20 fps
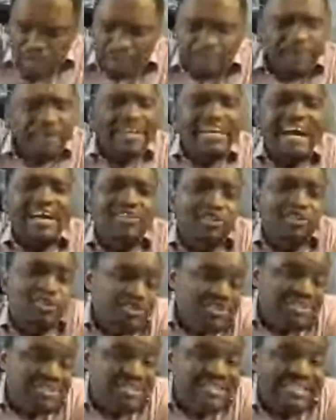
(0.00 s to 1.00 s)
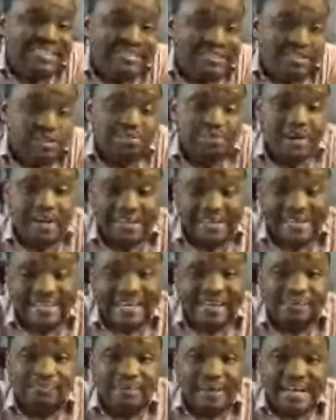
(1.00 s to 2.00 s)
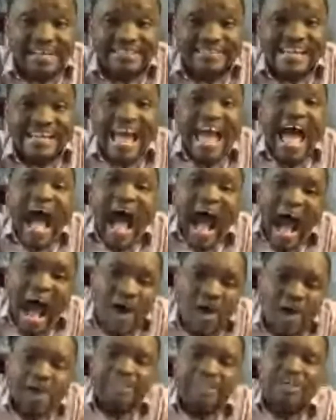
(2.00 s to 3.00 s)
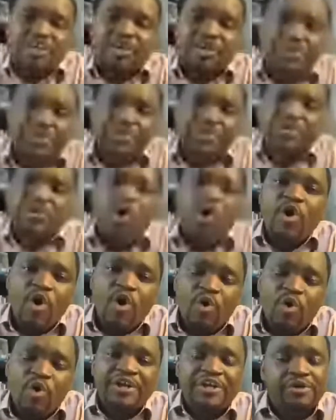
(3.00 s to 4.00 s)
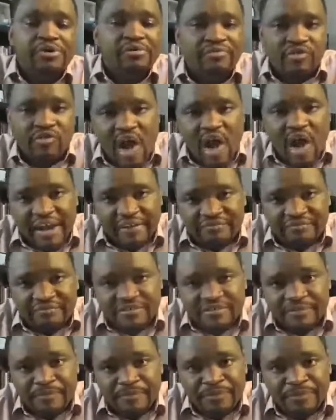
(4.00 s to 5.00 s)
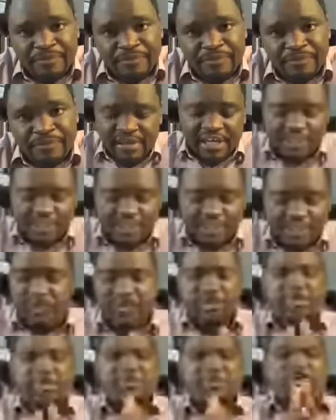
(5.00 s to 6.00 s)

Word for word: putting out those digital marketing campaigns, how are you going to know when you have arrived? Because when you're